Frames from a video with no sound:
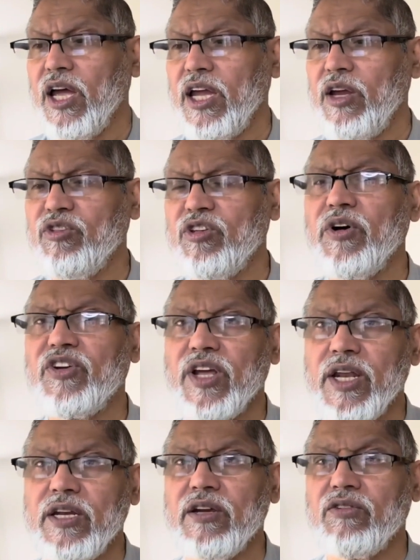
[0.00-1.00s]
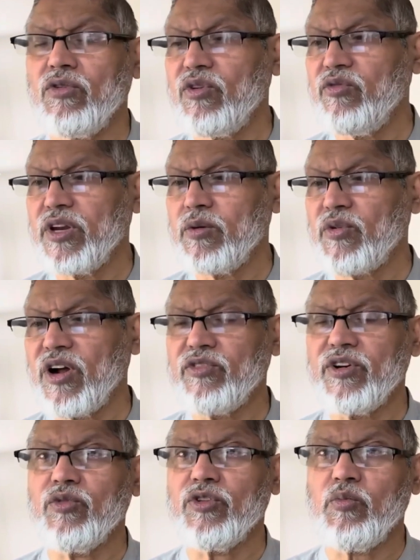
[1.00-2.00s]
He was about 10 years old when
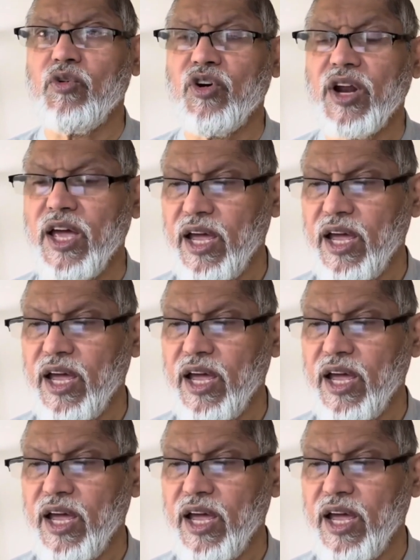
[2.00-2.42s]
Prophet was born.